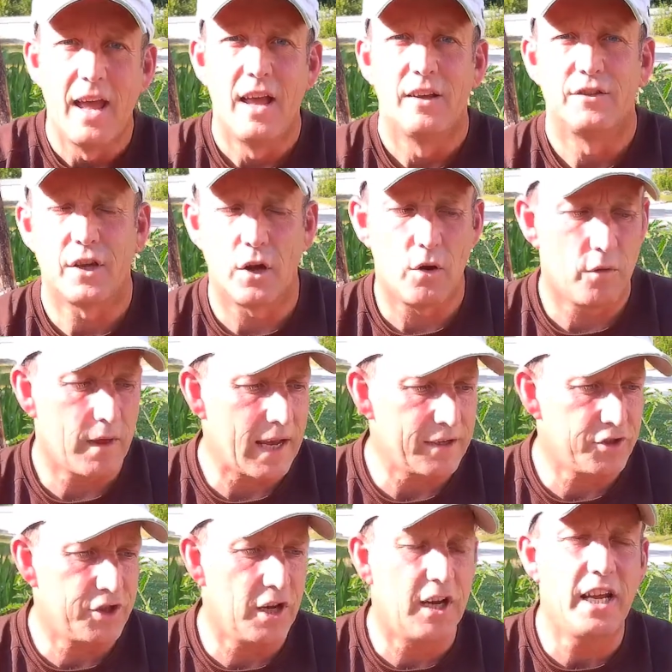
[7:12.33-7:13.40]
So
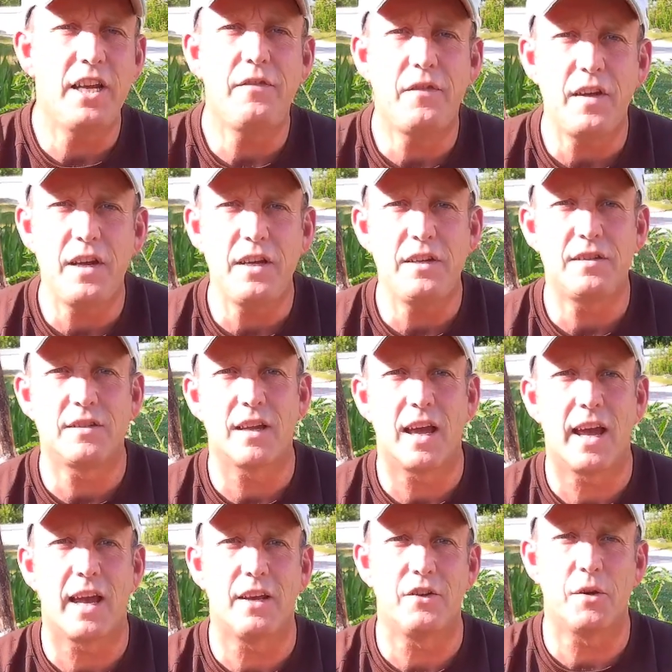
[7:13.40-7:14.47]
that's your leafies
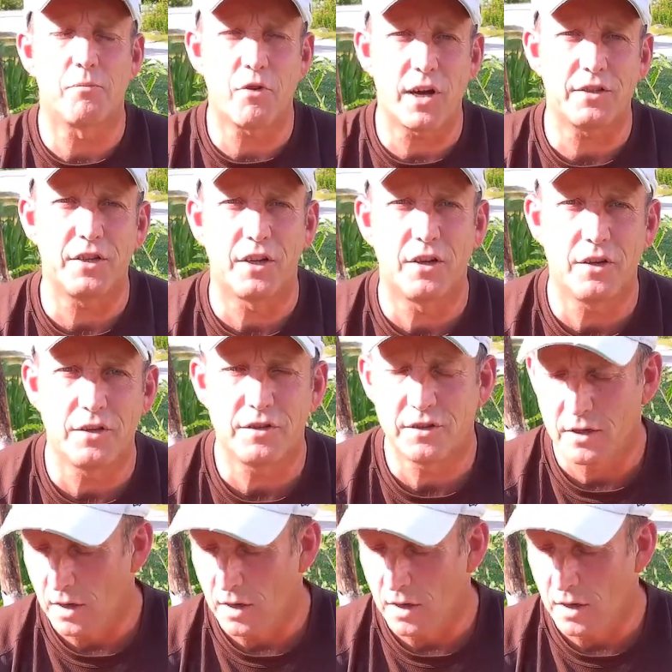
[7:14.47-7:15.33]
and your brassicas